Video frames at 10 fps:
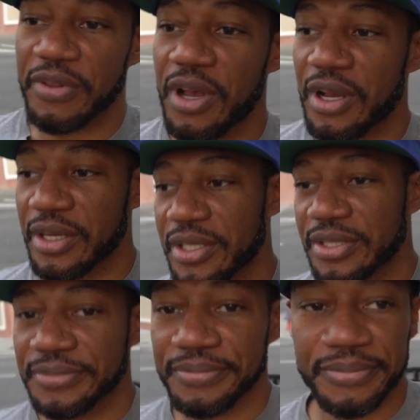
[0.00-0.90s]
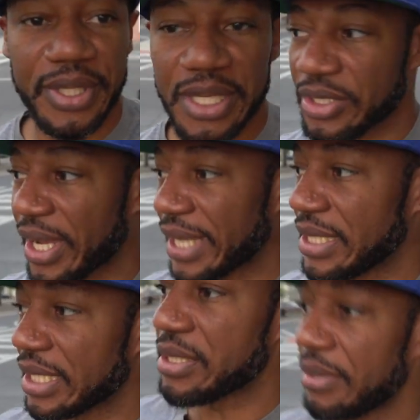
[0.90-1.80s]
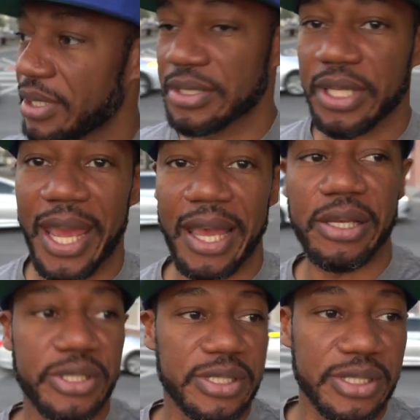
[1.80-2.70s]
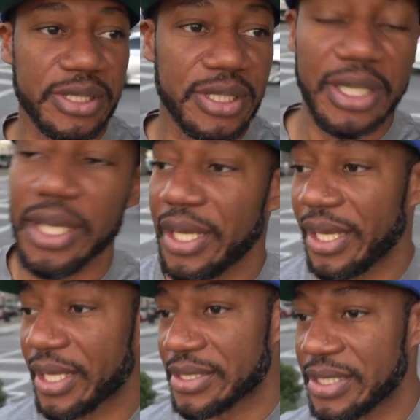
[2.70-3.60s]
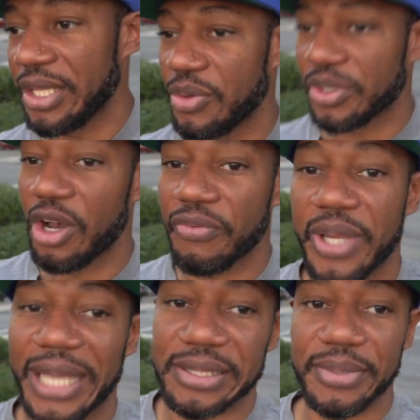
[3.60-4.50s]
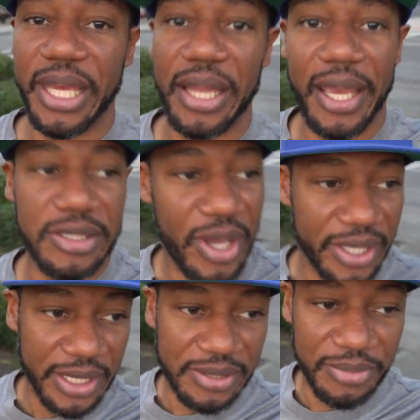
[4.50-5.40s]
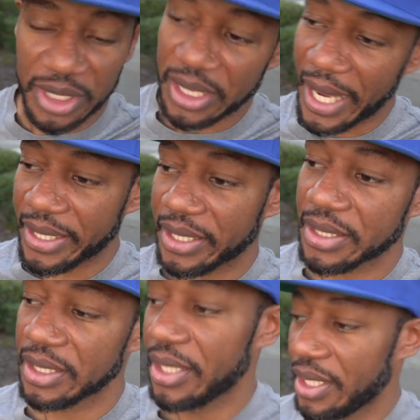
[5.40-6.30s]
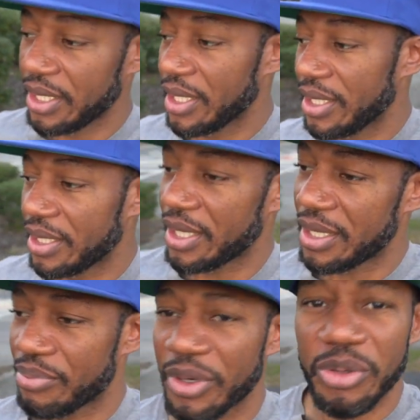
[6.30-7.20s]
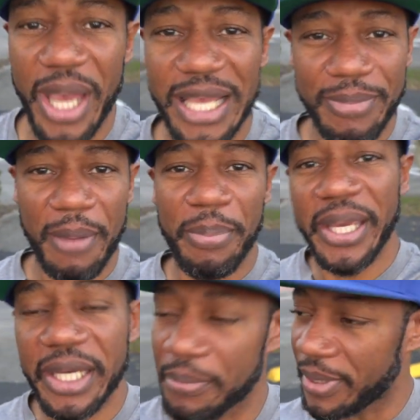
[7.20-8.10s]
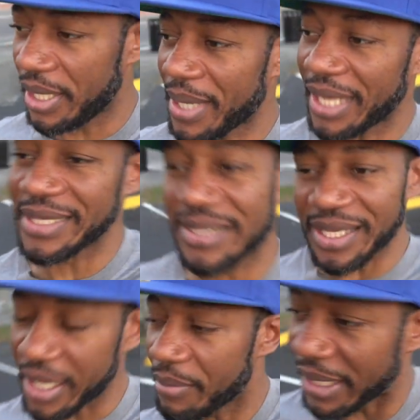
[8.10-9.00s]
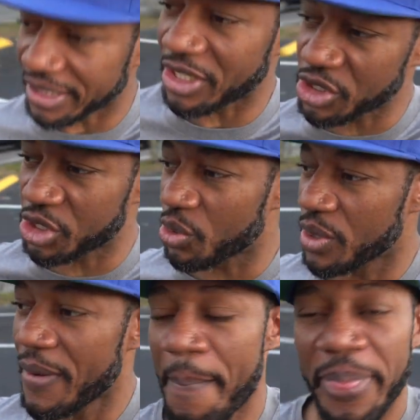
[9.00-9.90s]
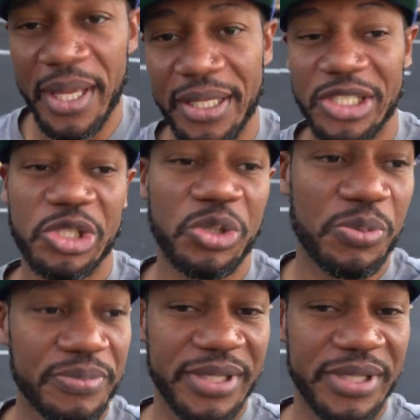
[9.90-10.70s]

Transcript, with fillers: the vlog so I gotta take it to, to the house and continue it. Hopefully got some daylight so I can get some good lighting and uh, bring you guys my pickup, man. I'm kind of excited about this shoe. This shoe